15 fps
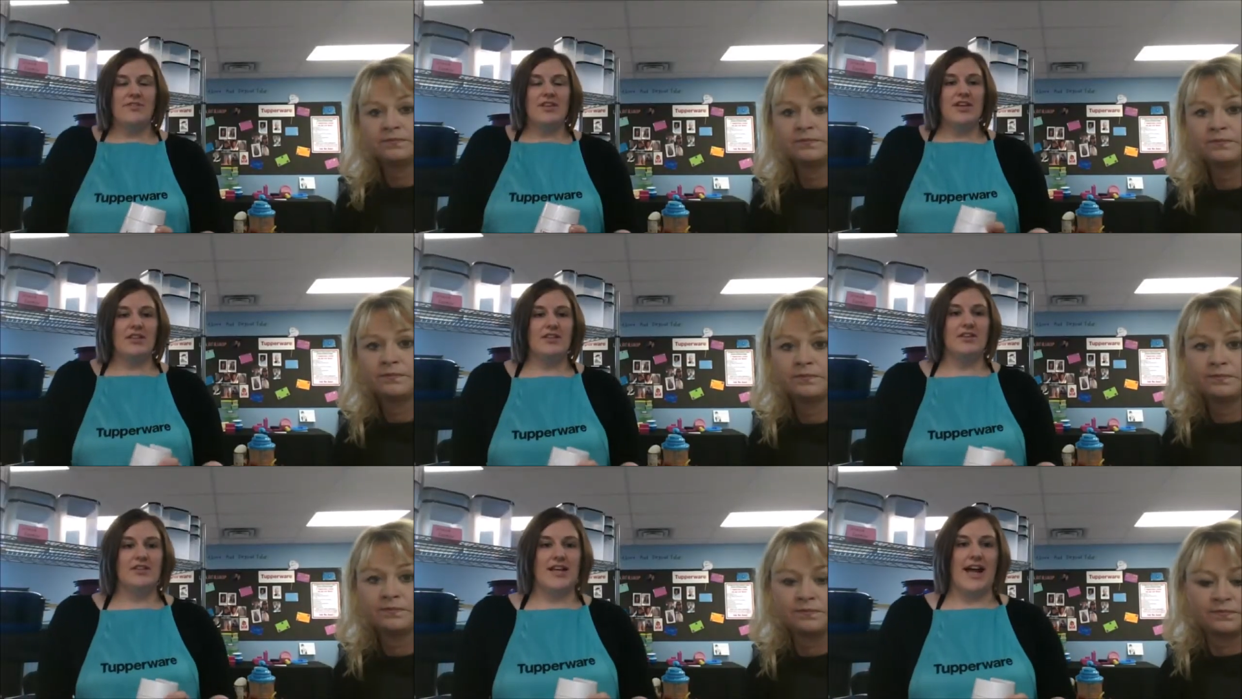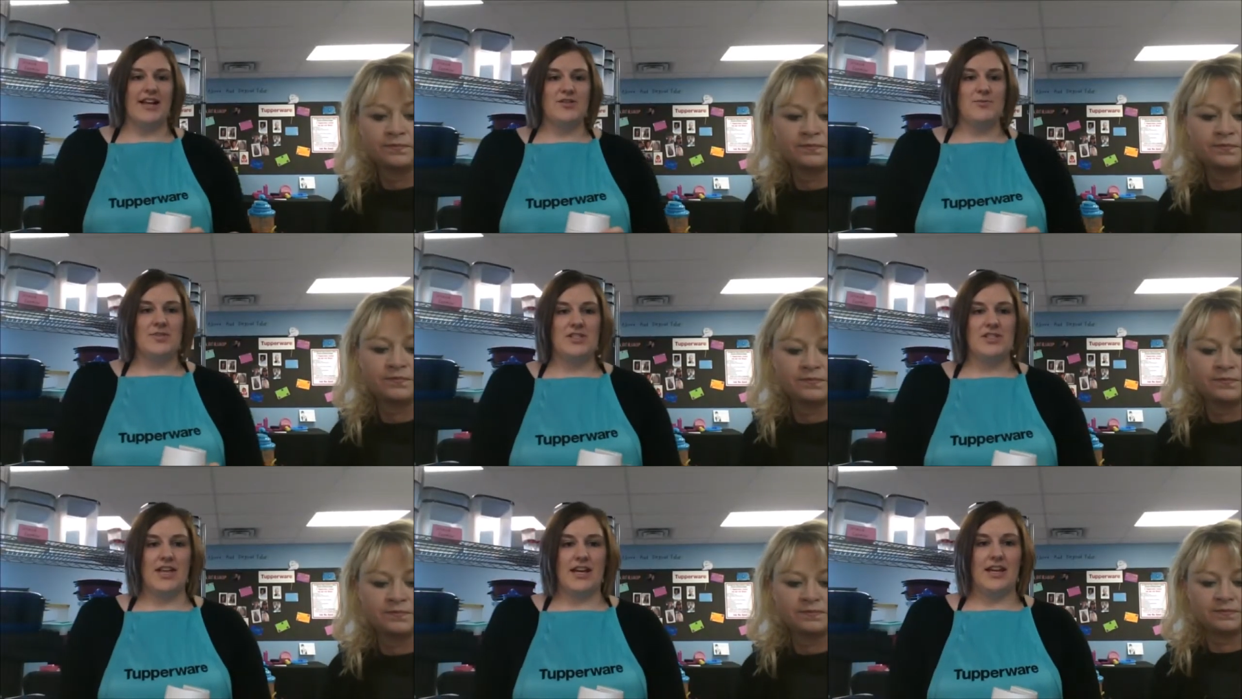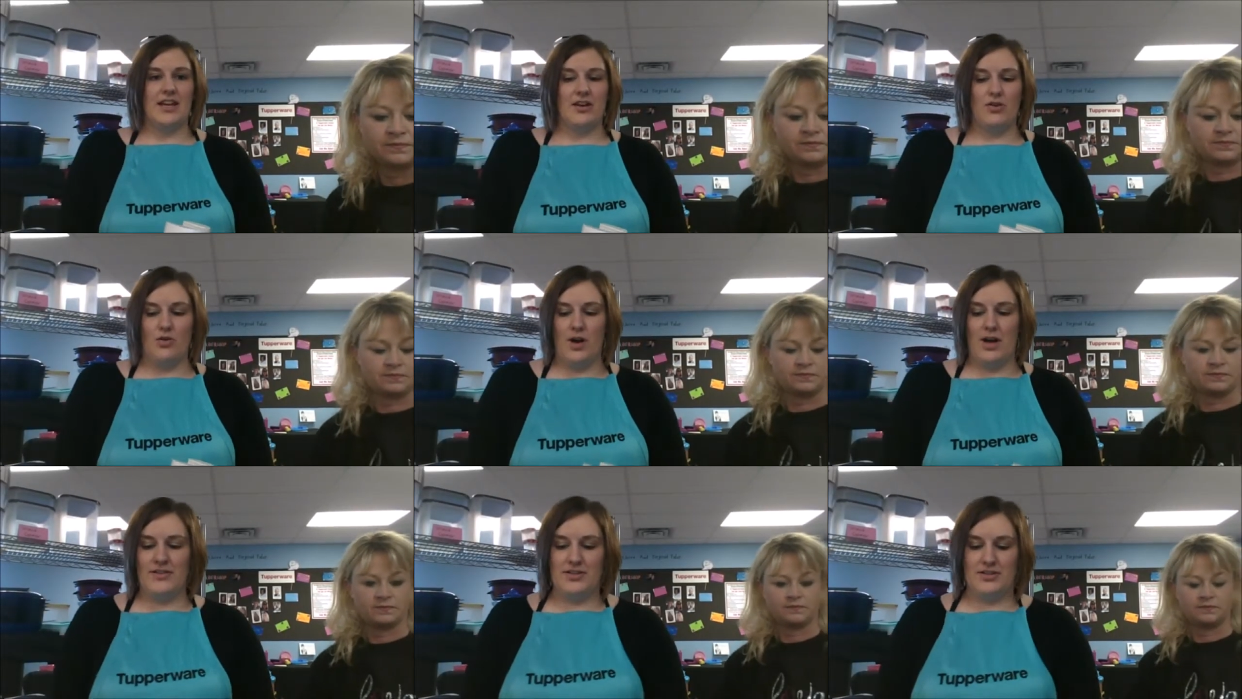Speaker 1: of the other attachments that can go
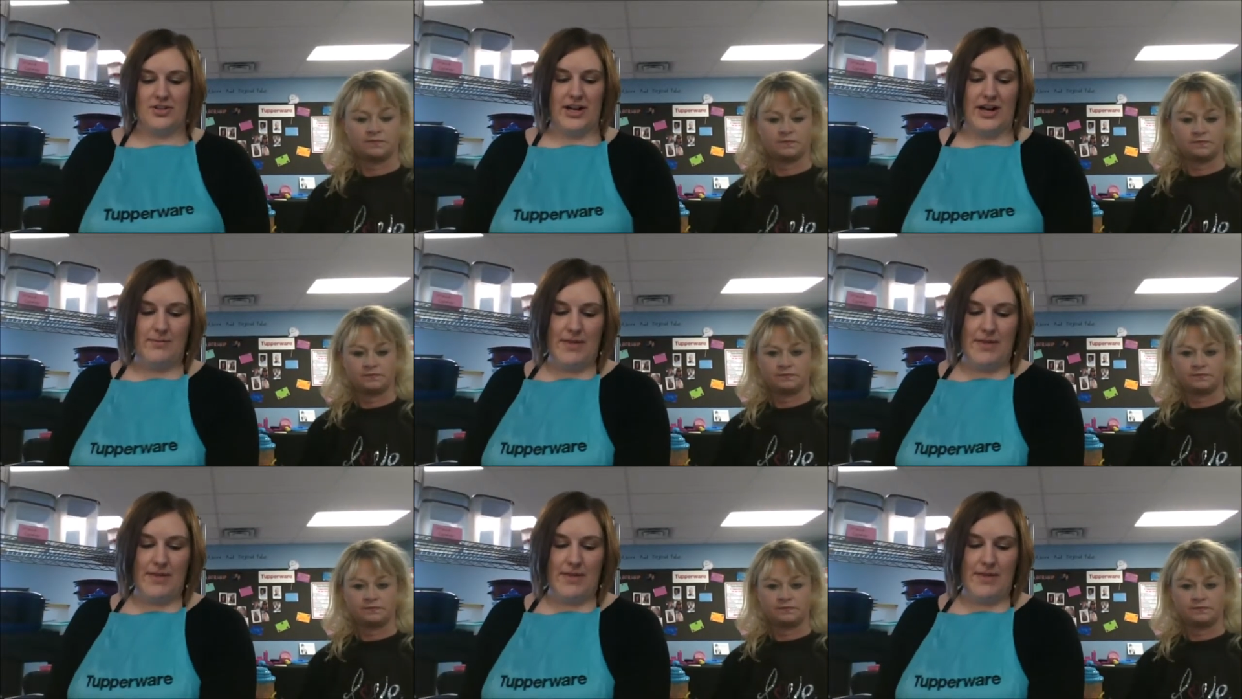on this Grate